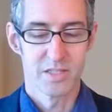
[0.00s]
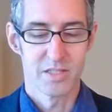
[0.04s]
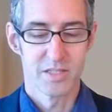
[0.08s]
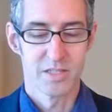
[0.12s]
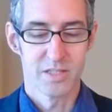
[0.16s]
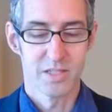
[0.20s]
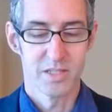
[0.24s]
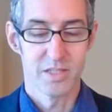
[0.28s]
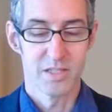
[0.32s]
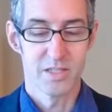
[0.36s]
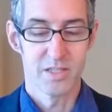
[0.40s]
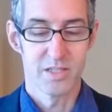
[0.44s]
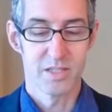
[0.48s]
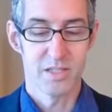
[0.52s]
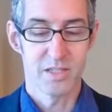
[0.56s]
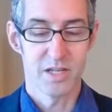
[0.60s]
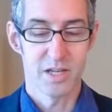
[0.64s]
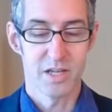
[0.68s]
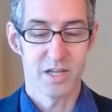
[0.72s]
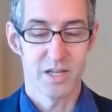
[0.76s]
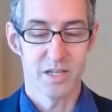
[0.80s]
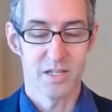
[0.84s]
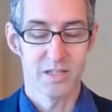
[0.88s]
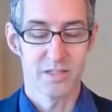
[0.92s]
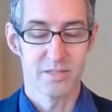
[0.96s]

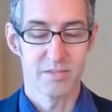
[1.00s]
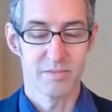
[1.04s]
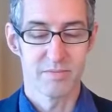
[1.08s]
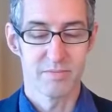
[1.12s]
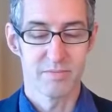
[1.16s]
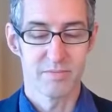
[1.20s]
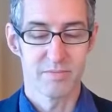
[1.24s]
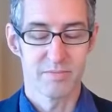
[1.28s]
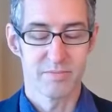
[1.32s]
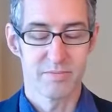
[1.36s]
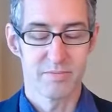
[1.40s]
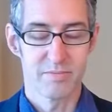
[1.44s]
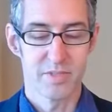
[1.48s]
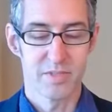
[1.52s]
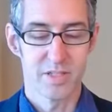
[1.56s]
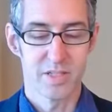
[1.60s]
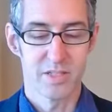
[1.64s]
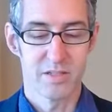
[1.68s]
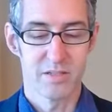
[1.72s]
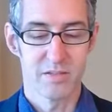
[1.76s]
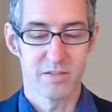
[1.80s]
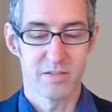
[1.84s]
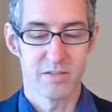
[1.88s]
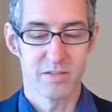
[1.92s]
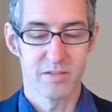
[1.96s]
inside.
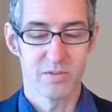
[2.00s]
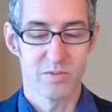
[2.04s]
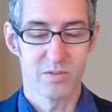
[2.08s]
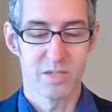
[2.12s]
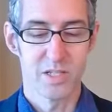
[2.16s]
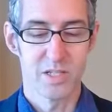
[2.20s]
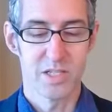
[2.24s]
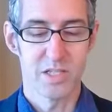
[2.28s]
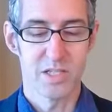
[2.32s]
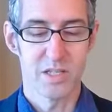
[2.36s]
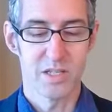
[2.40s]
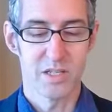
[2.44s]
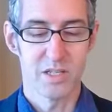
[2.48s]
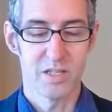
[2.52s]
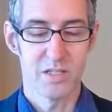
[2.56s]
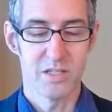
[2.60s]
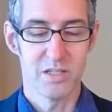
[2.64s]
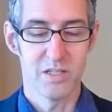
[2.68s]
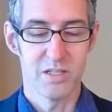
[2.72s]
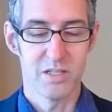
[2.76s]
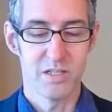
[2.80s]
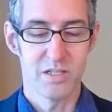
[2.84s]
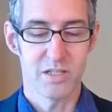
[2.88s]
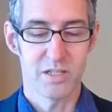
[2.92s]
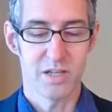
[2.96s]
What does the
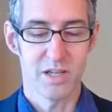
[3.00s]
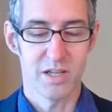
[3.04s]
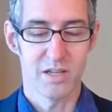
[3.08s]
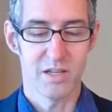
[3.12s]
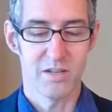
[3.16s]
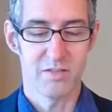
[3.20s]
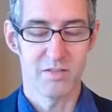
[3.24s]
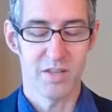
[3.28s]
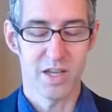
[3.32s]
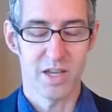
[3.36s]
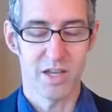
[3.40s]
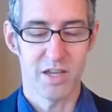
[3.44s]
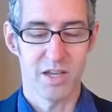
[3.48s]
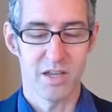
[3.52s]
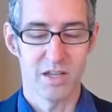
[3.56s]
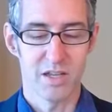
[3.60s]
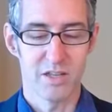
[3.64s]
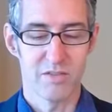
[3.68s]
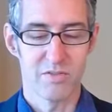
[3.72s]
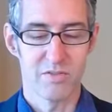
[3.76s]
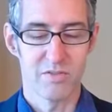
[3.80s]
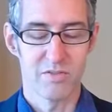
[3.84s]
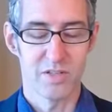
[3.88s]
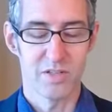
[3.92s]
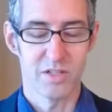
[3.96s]
inside of the head
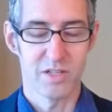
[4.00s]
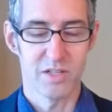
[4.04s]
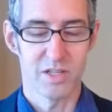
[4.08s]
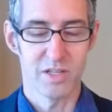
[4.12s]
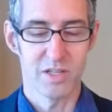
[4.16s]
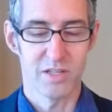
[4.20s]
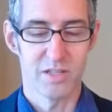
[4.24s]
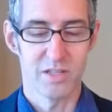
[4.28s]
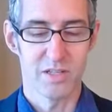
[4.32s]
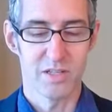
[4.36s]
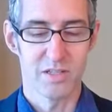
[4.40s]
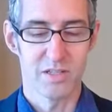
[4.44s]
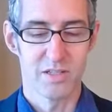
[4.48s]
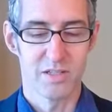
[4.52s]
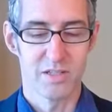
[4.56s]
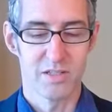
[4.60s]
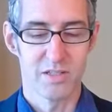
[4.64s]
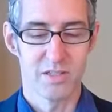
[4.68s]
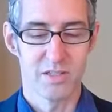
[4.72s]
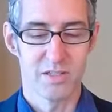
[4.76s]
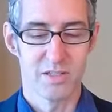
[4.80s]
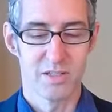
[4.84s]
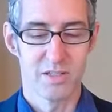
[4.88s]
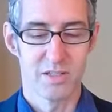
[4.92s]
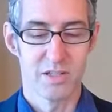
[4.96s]
feel like
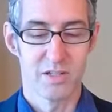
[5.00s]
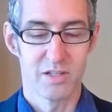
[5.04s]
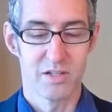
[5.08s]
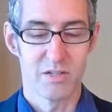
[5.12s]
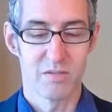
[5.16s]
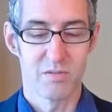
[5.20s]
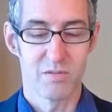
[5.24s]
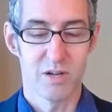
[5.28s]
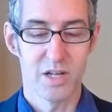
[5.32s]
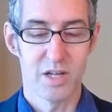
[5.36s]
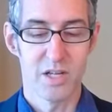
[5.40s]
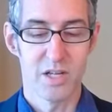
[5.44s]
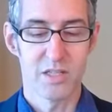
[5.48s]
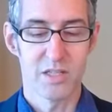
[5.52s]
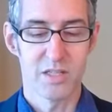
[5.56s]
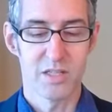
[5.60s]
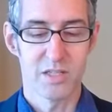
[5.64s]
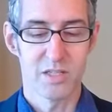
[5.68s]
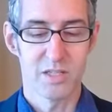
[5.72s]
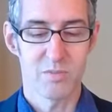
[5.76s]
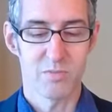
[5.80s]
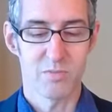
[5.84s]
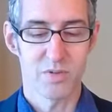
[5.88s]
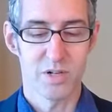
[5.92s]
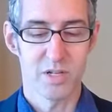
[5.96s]
right at
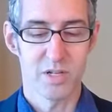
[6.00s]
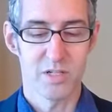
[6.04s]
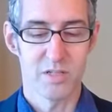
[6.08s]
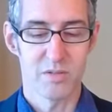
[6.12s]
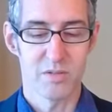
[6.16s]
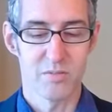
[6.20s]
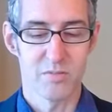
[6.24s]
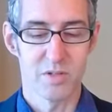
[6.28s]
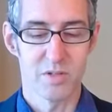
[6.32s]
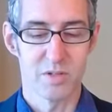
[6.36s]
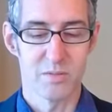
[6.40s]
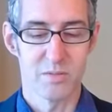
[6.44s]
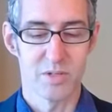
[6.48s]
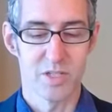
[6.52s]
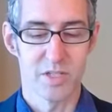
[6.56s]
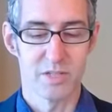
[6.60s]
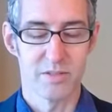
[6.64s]
this present moment?